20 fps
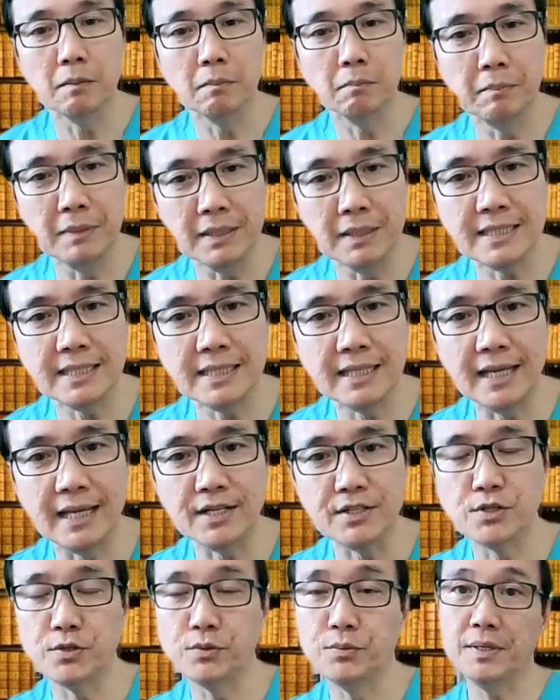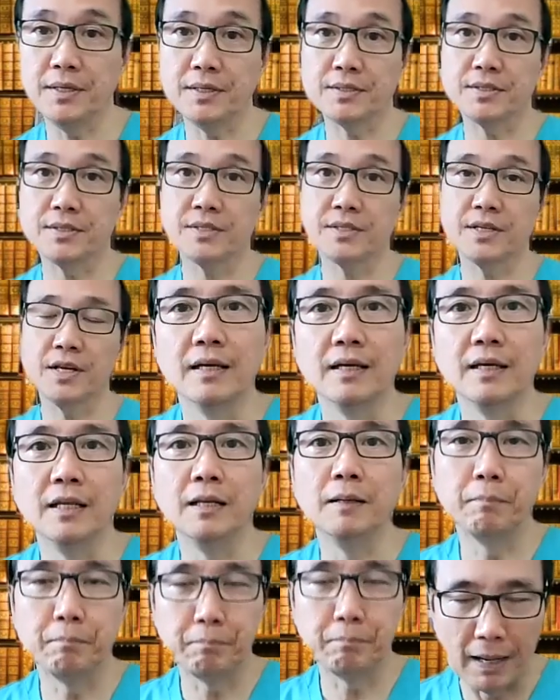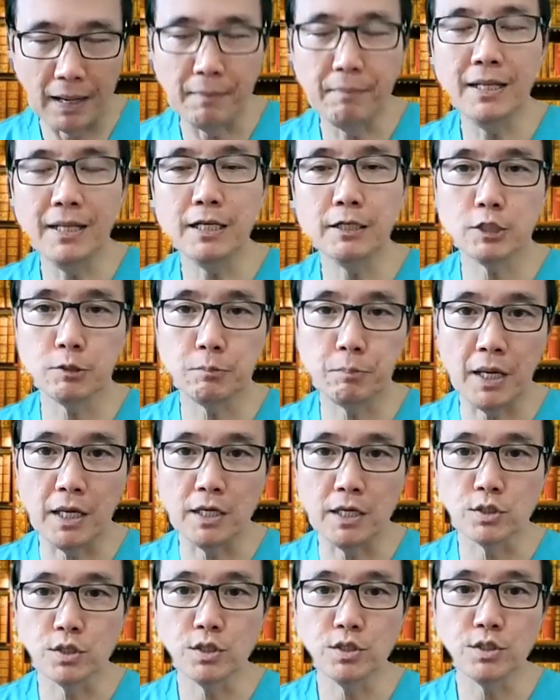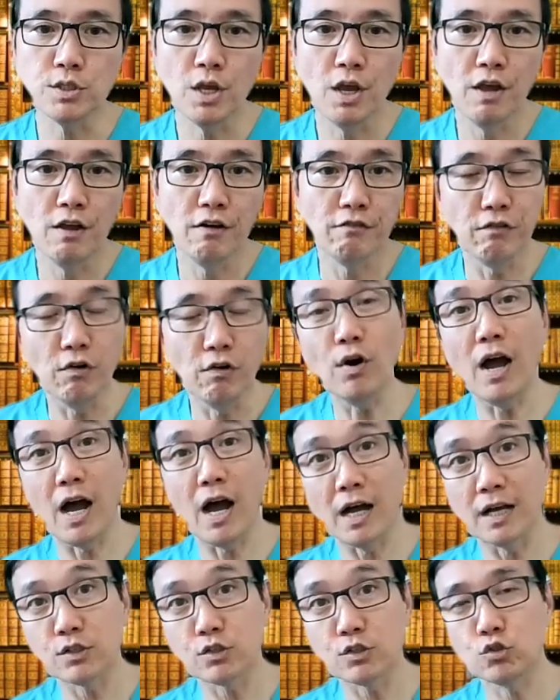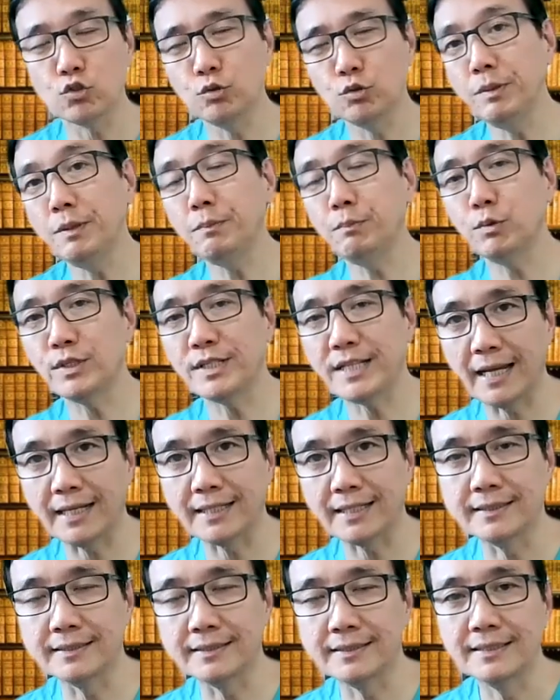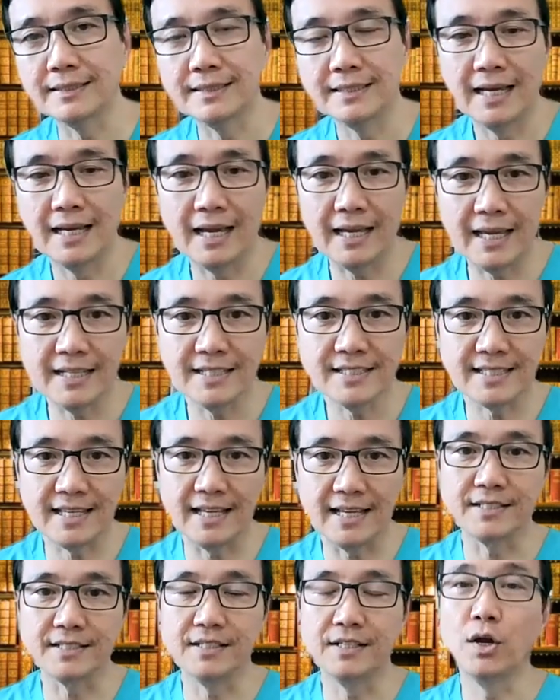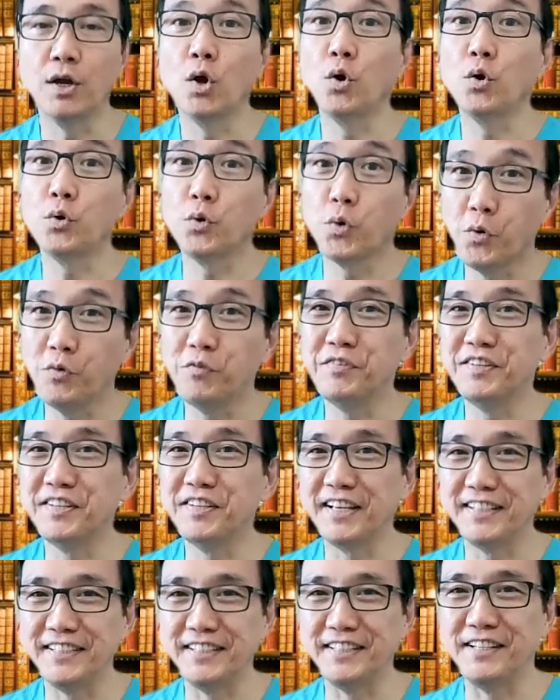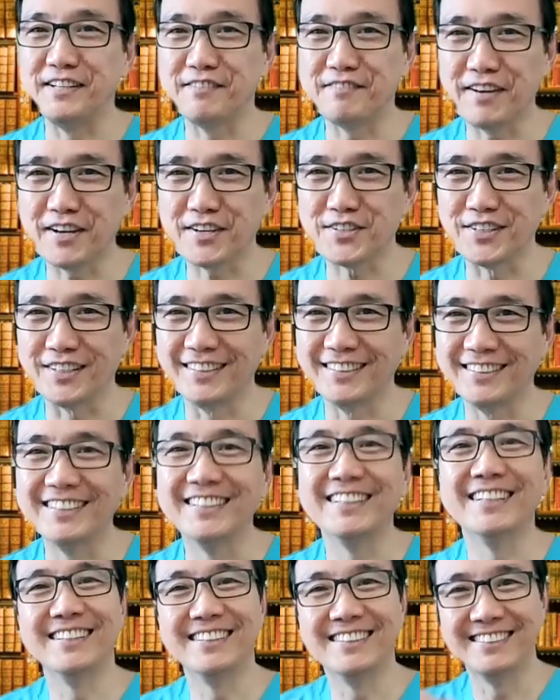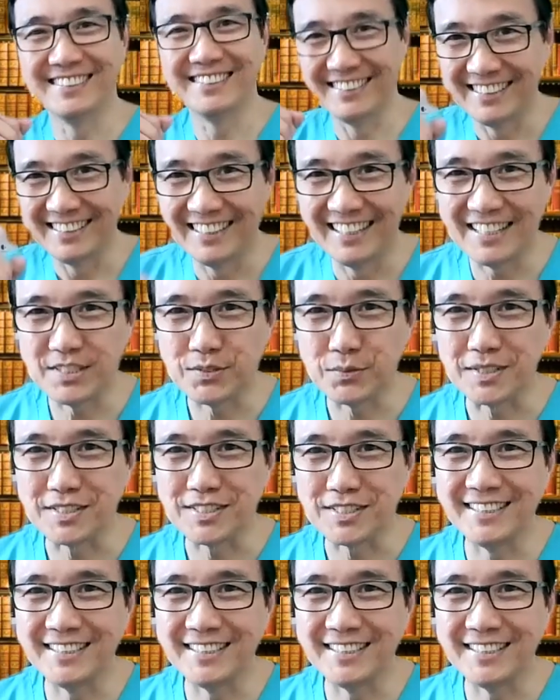mitigate the risk in public spaces for us to be protected against getting COVID-19 infection? Let's watch